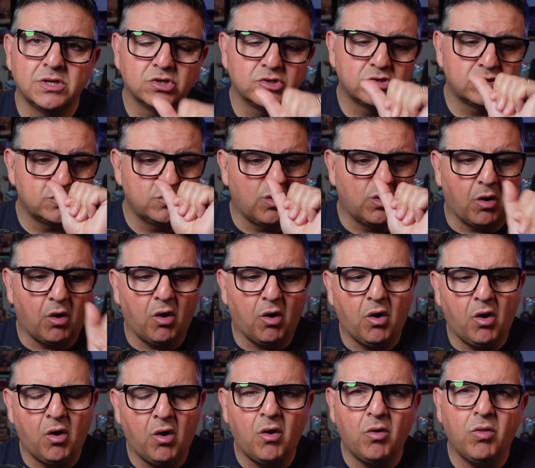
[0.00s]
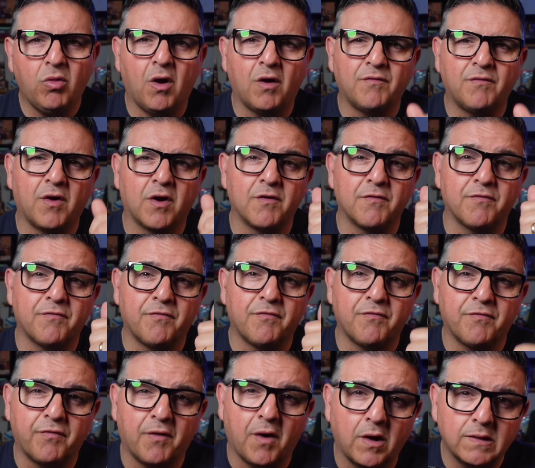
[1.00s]
to all of our
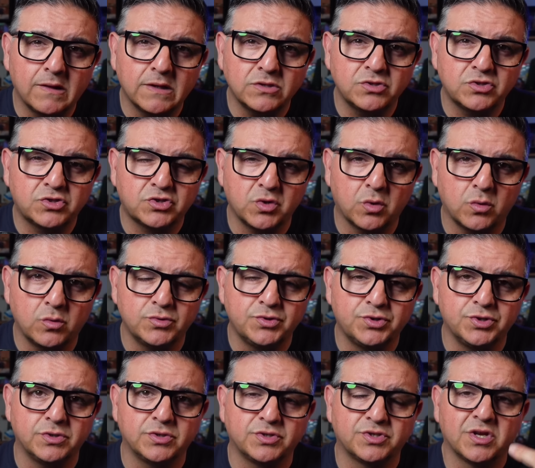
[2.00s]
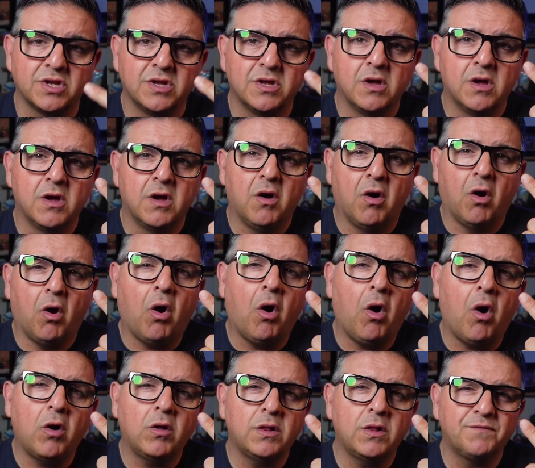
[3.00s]
fallen soldiers,
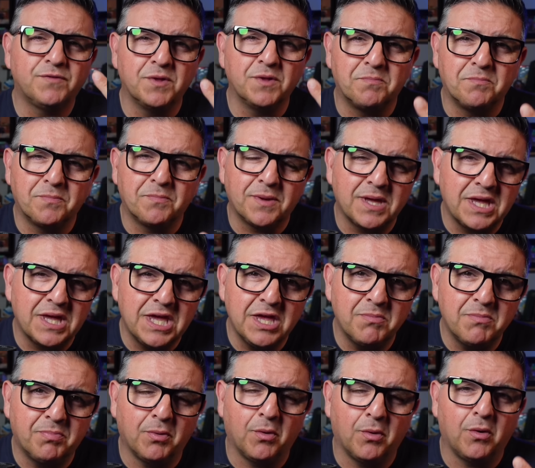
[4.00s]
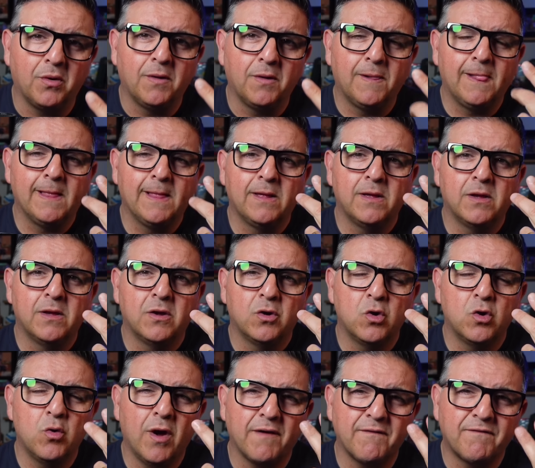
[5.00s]
all of the people
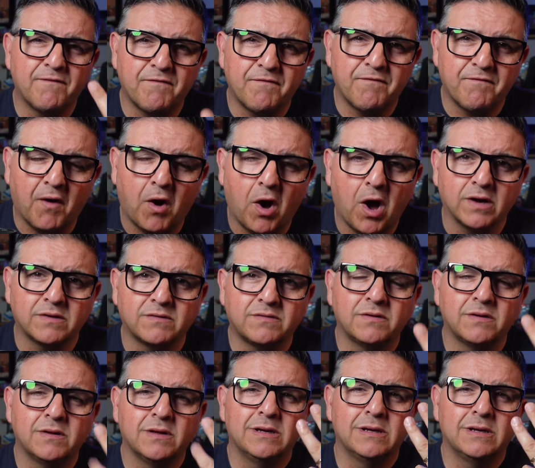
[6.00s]
who have fought,